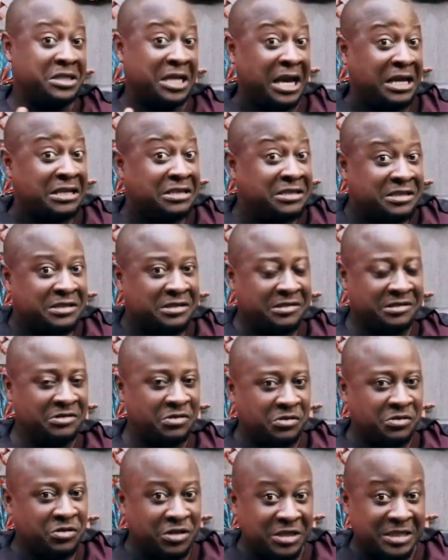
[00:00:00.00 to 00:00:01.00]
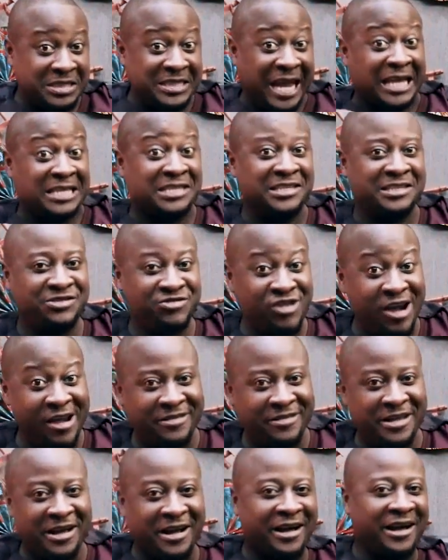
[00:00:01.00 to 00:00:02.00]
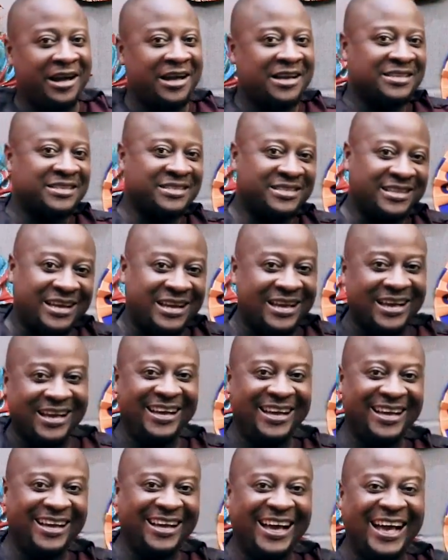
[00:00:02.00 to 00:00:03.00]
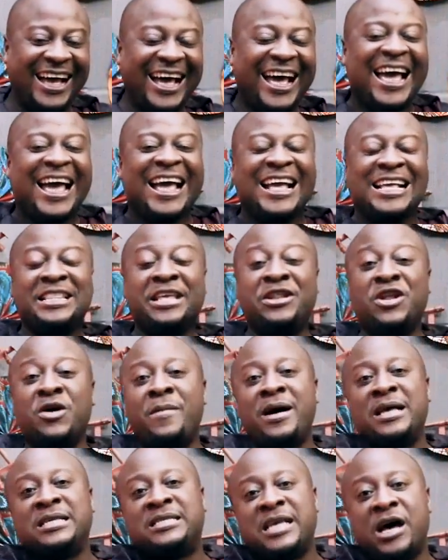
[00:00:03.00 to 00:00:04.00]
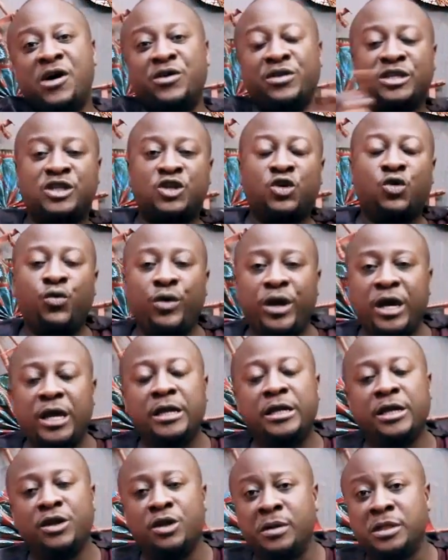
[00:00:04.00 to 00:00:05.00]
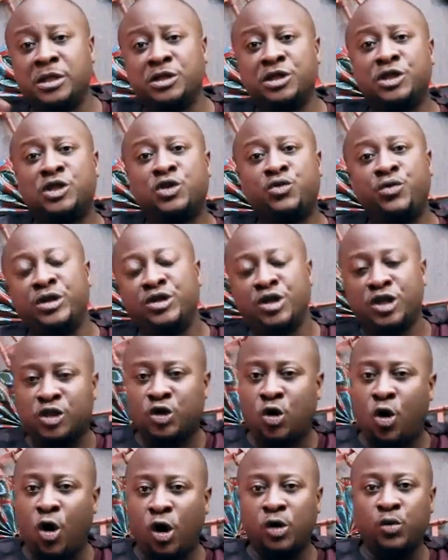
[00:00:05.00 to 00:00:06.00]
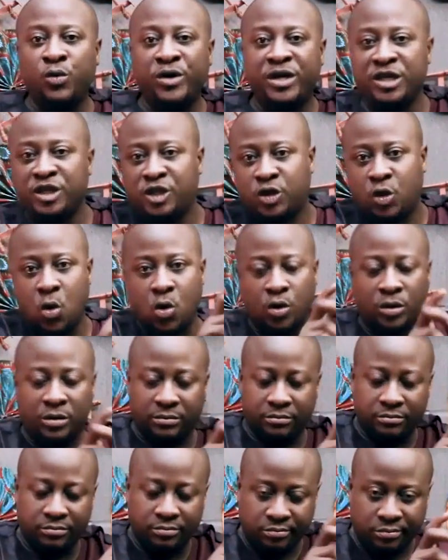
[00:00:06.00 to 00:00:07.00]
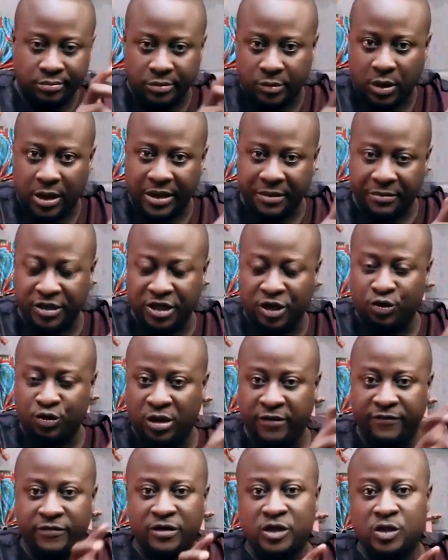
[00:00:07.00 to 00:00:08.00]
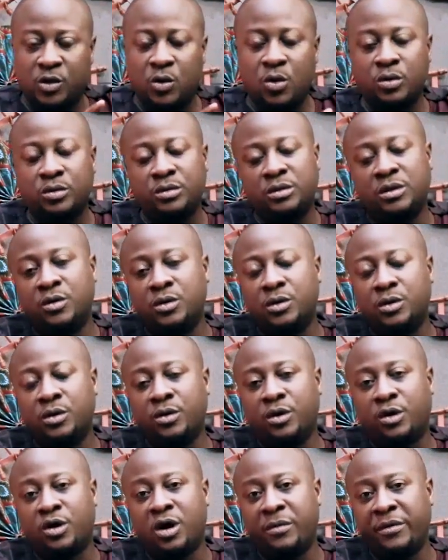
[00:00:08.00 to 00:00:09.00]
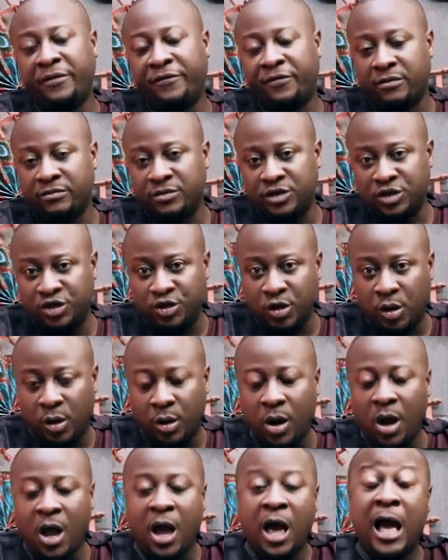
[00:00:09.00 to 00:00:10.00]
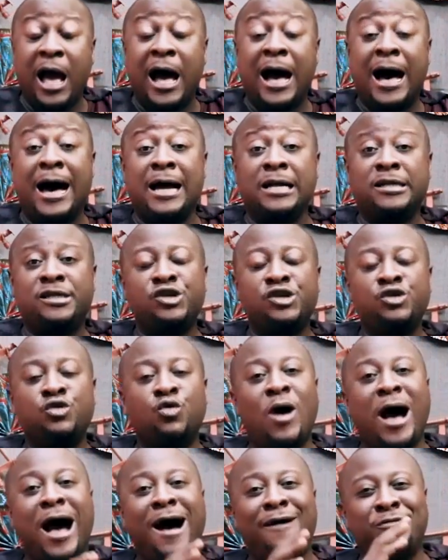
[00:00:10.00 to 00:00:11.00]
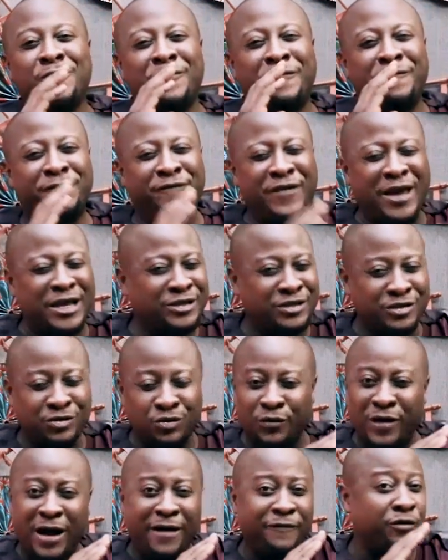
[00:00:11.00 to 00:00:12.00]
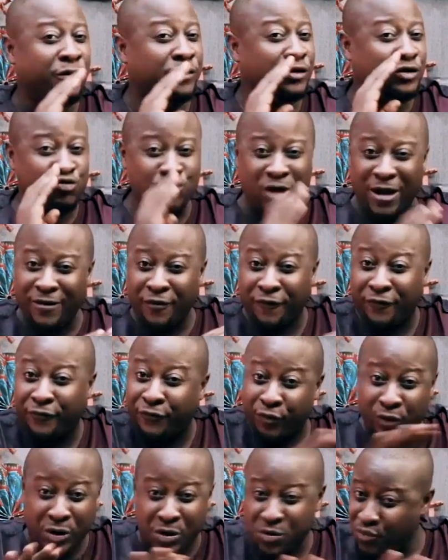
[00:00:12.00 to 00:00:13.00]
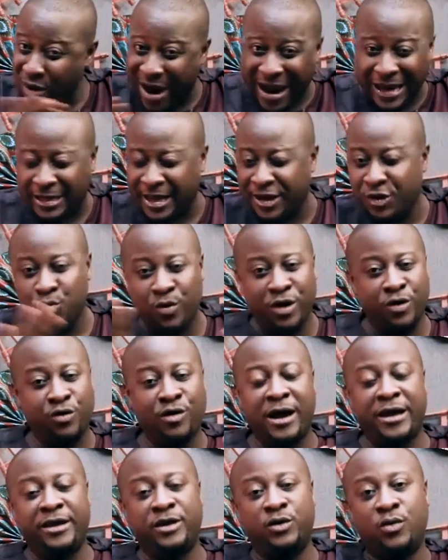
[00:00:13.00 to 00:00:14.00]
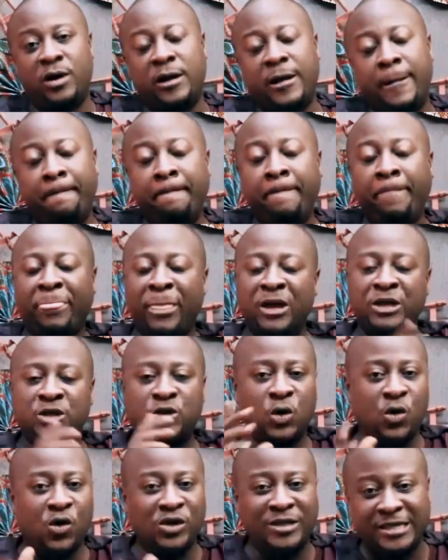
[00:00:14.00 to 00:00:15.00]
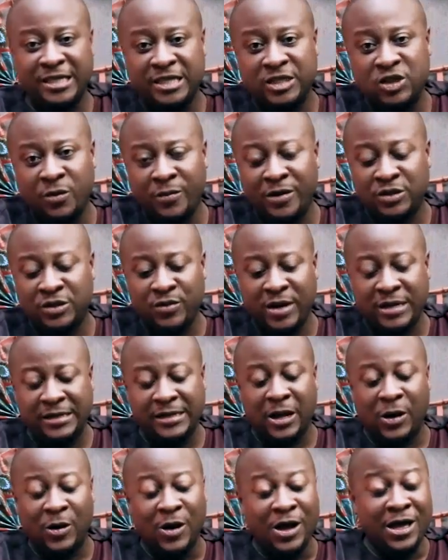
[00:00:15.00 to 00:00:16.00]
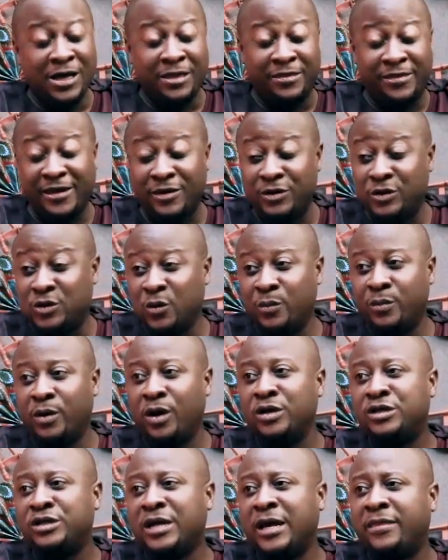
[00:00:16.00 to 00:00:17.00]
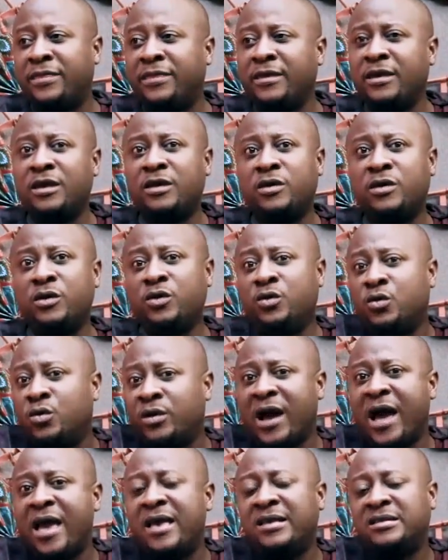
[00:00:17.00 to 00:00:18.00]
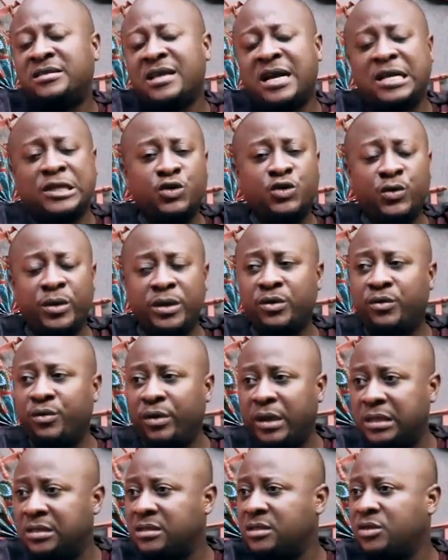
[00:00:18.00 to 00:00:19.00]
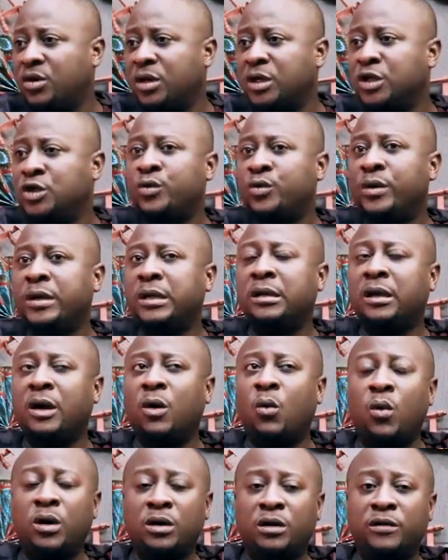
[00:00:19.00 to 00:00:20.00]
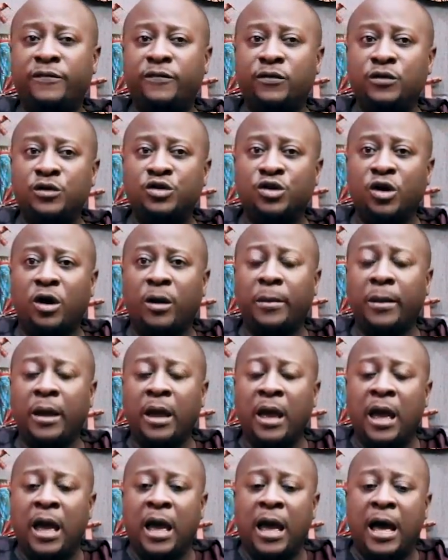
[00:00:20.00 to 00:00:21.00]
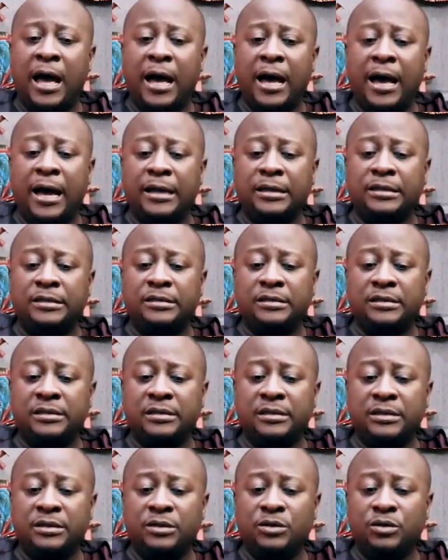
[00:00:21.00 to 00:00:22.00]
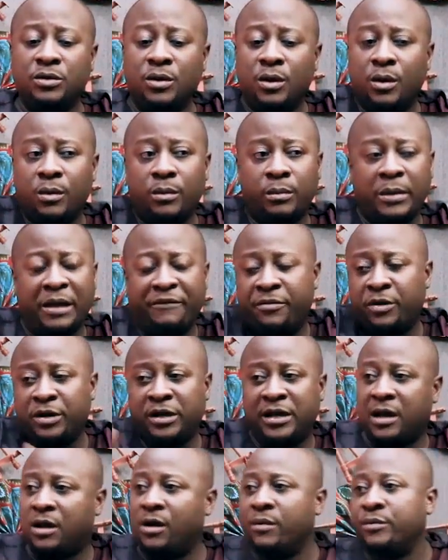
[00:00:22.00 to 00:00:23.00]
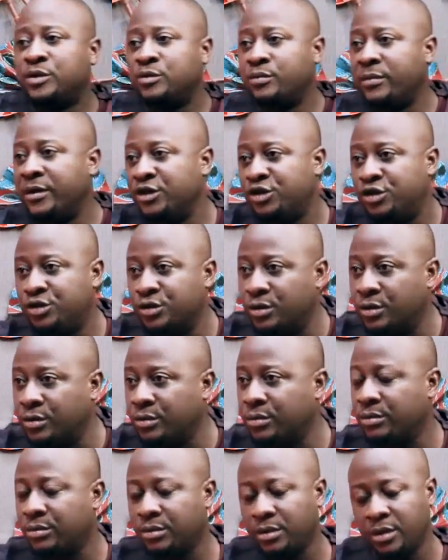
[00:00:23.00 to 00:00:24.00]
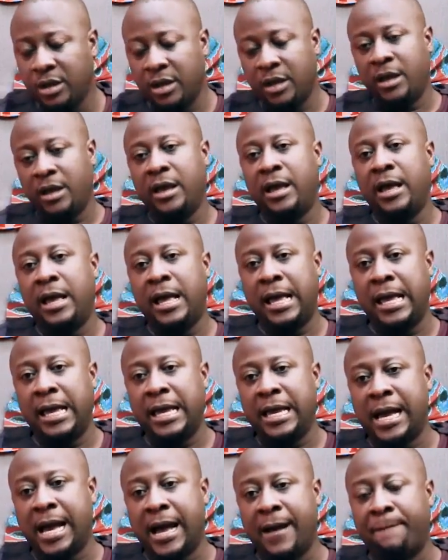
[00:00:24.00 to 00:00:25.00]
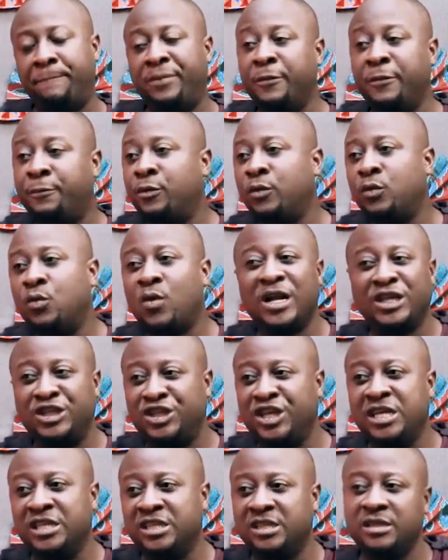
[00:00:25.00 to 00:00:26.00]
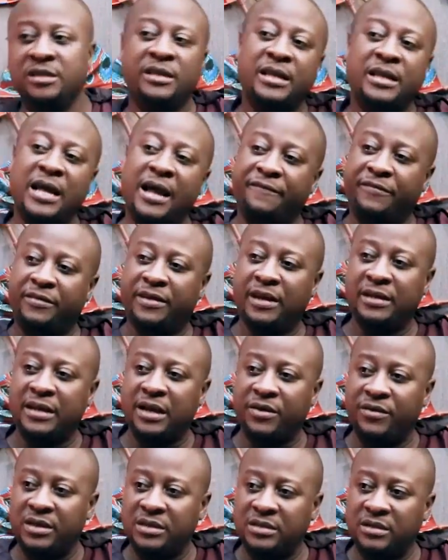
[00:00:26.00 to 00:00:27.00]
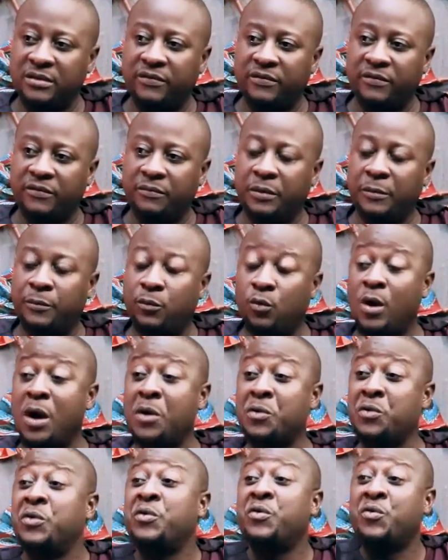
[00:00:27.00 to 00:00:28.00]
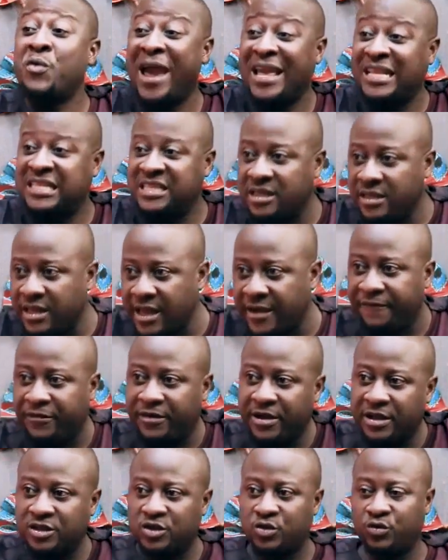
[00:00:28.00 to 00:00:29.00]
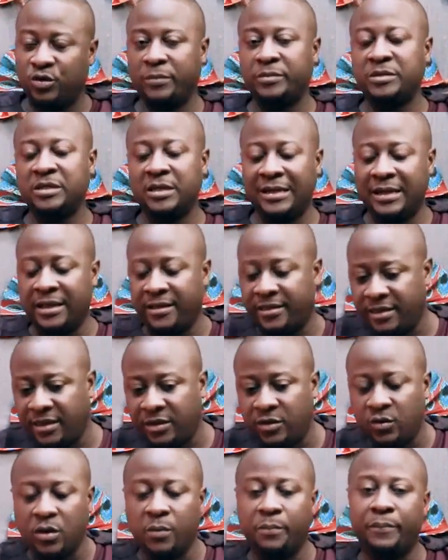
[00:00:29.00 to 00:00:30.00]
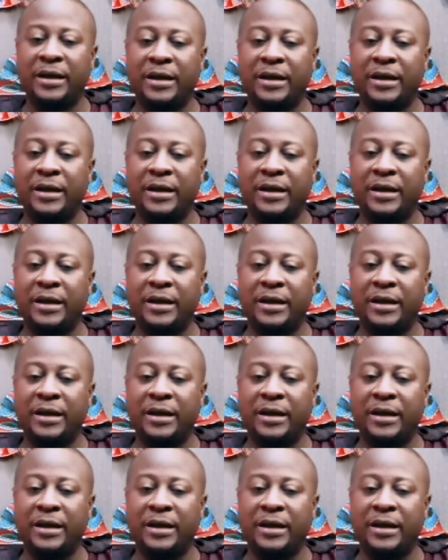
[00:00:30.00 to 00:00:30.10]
just test drive their cars. The numbers are on the screen. The numbers on the screen, just call with this code. Immediately you give this code, they'll know you're coming from this show, and you'll have your free ride anywhere you are in Douala. So contact these numbers right now. Thank you so much. I think you guys are doing great. You're doing a wonderful job. And, you know, everybody that comes to my show are people who are changing the African narrative. People who are rewriting the African script. And I think you are